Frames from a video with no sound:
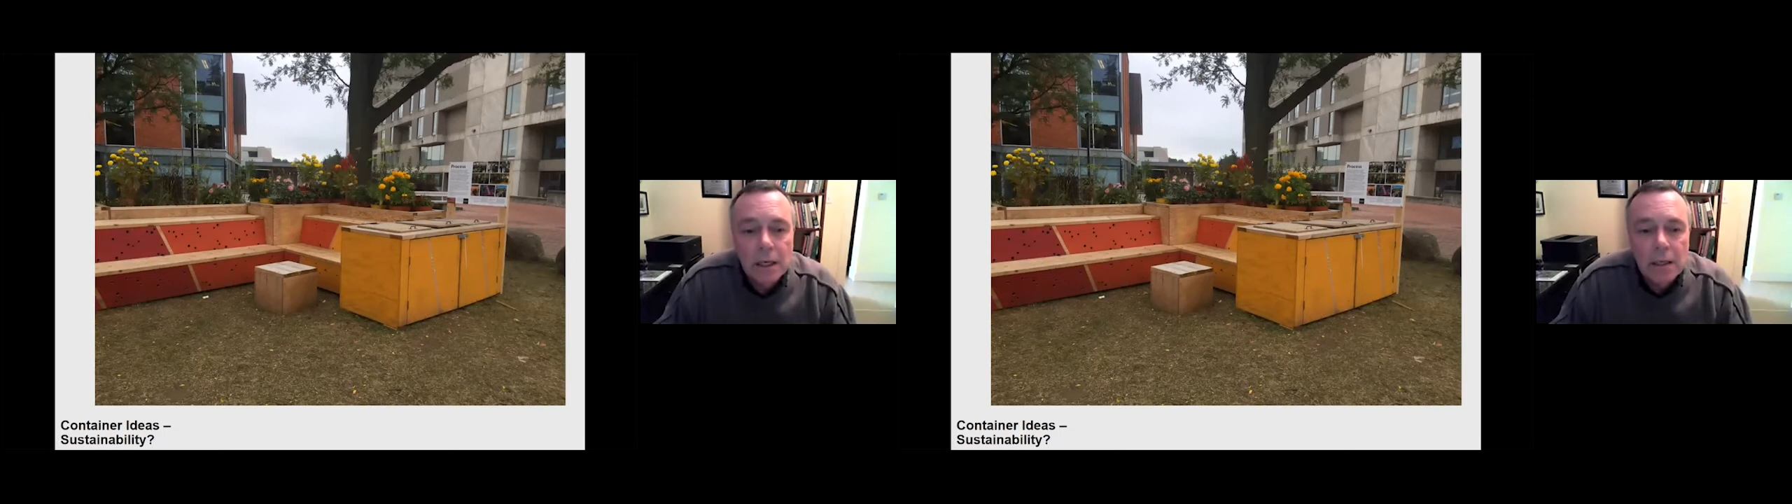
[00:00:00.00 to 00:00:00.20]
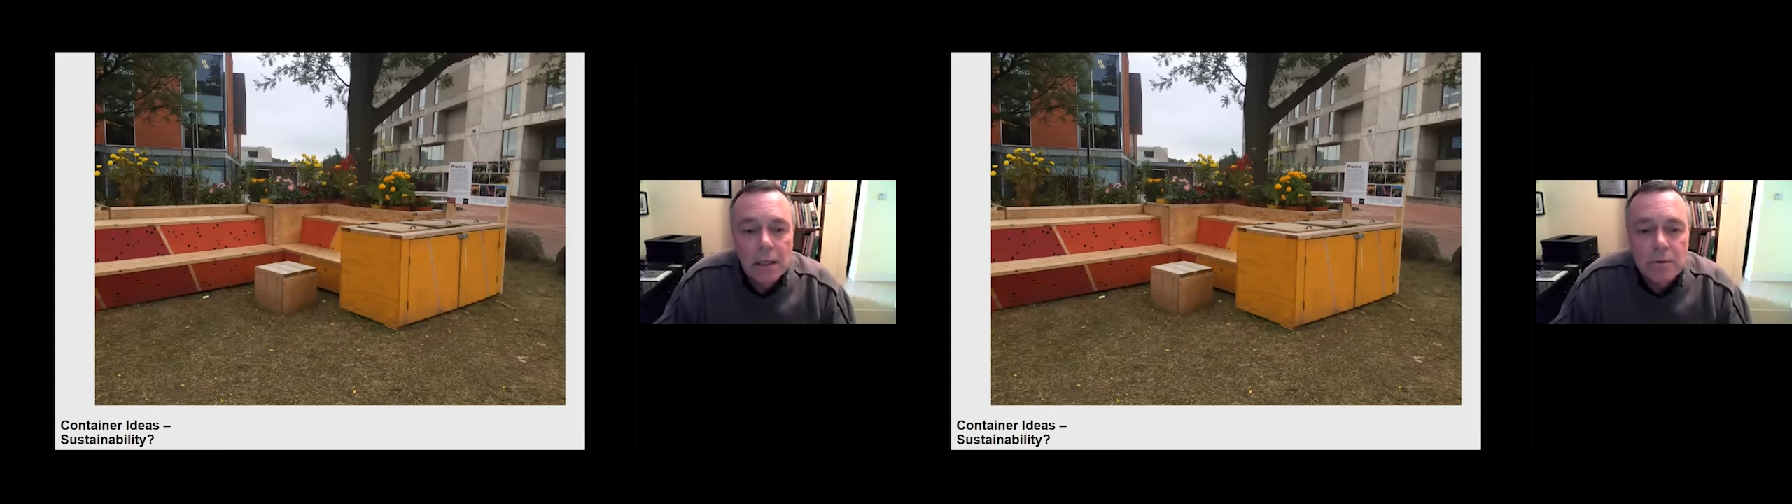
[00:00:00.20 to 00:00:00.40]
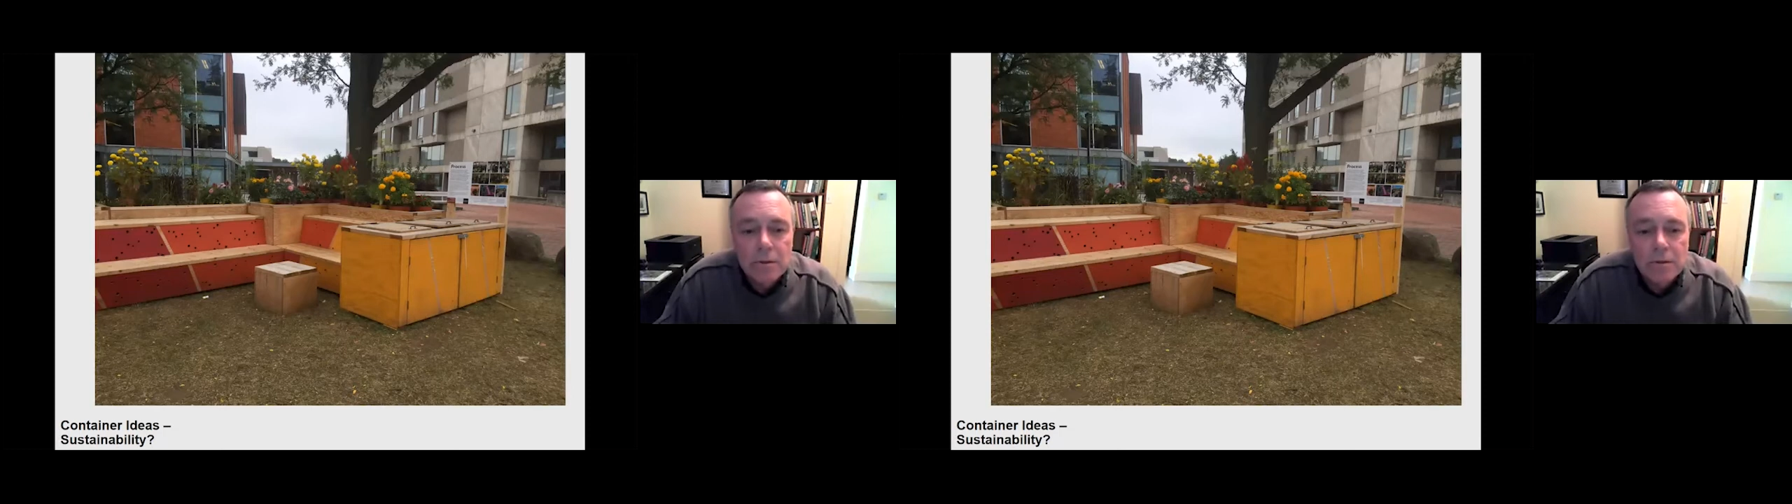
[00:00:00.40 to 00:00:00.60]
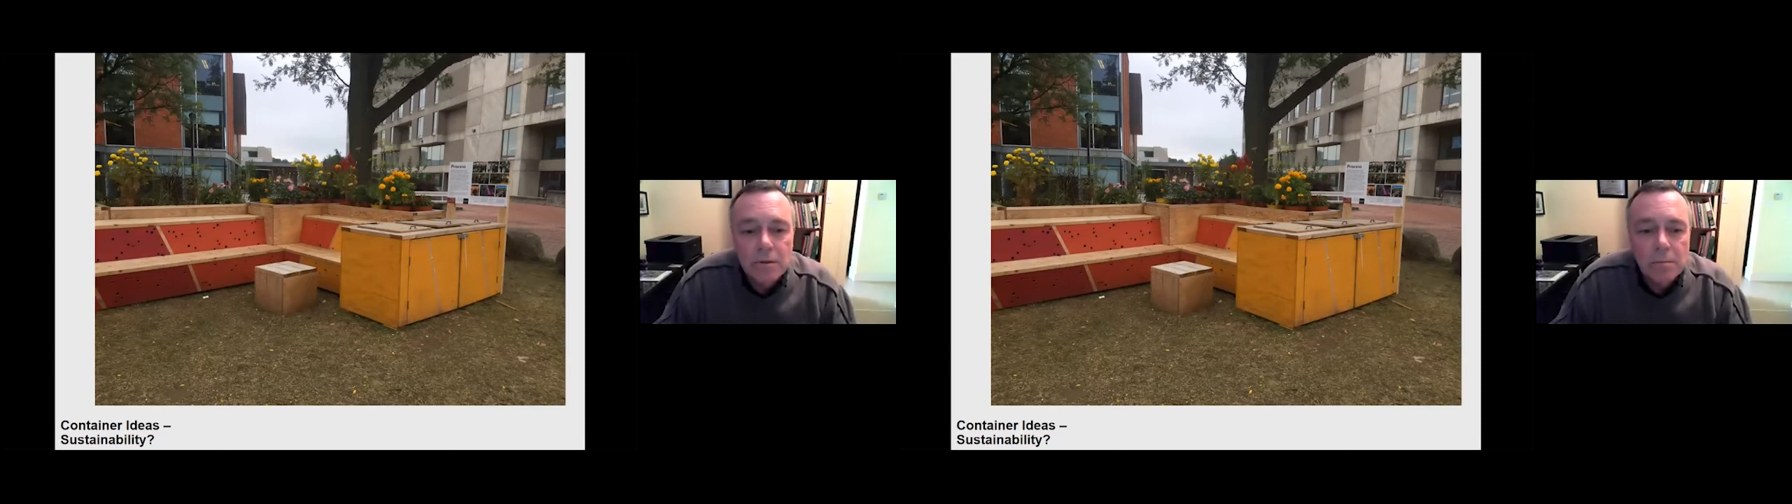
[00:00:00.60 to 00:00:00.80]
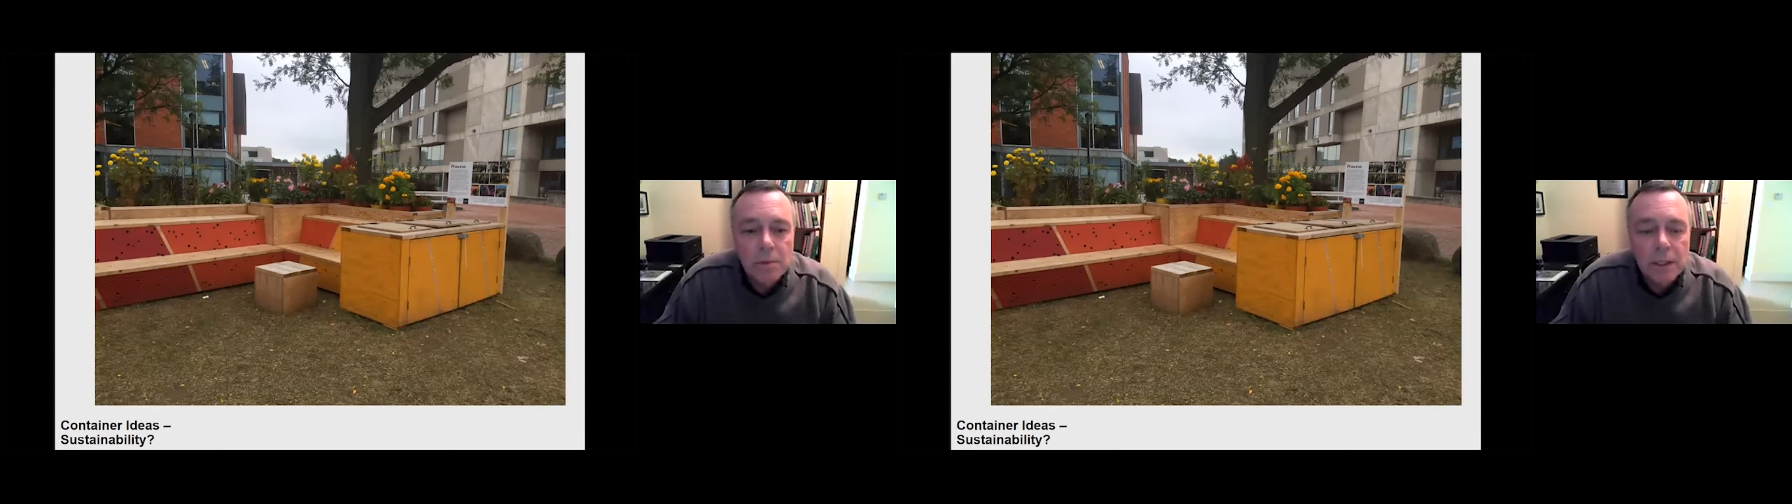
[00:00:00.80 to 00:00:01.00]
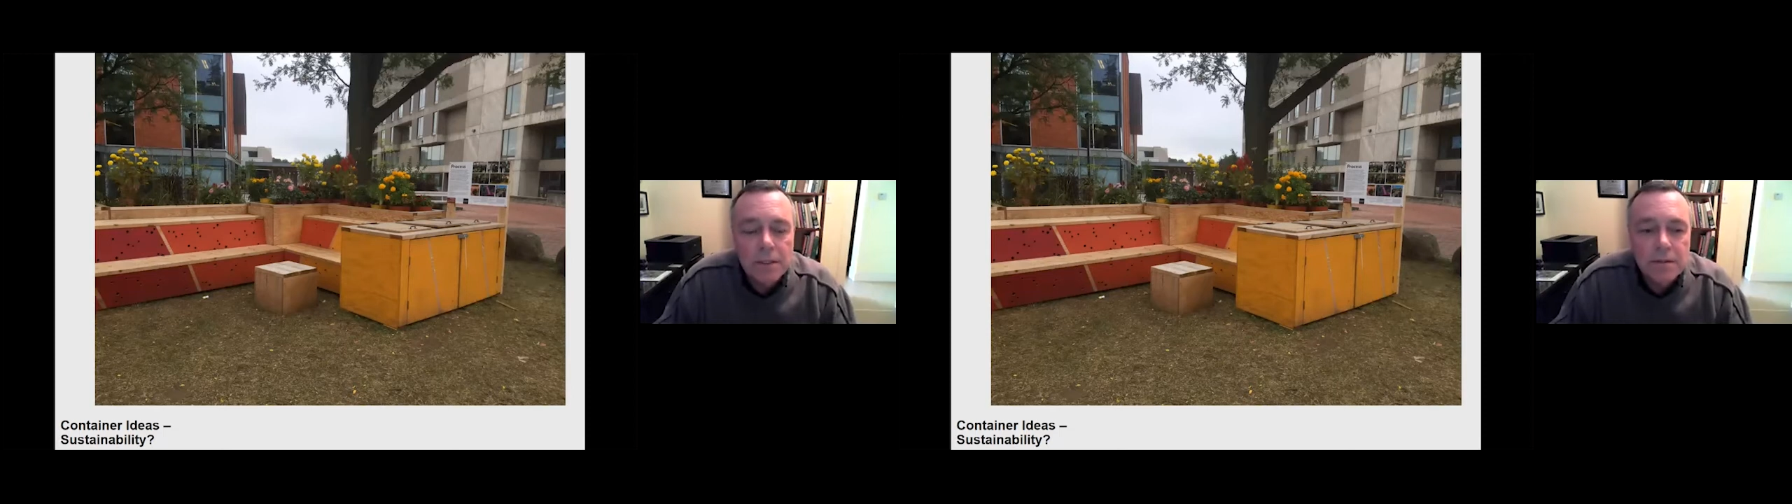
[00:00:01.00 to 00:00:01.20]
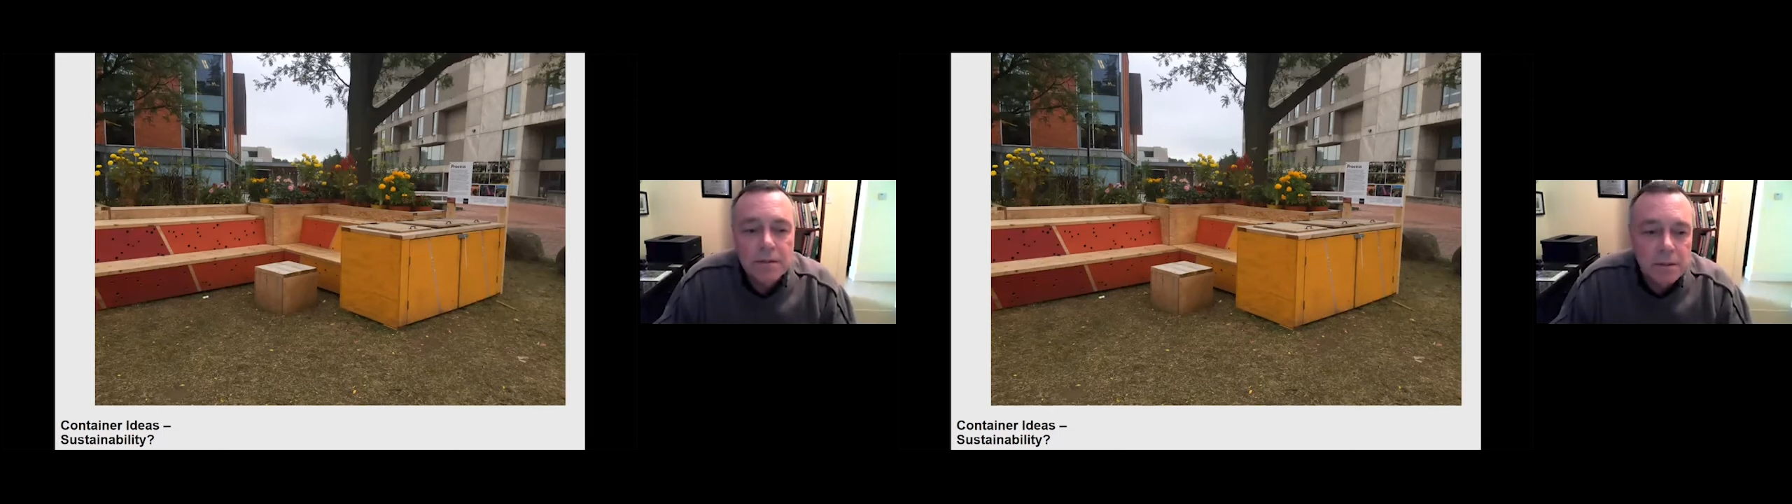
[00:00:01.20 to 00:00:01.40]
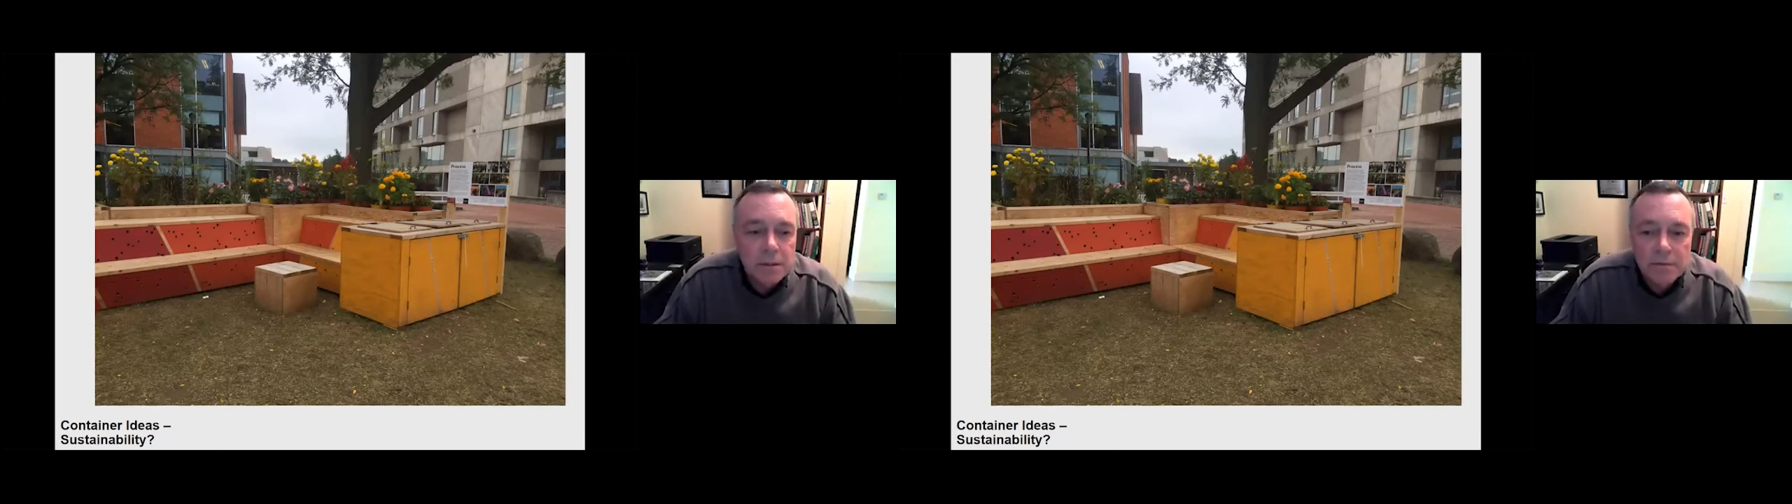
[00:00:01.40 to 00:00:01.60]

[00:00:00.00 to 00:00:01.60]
it was also a place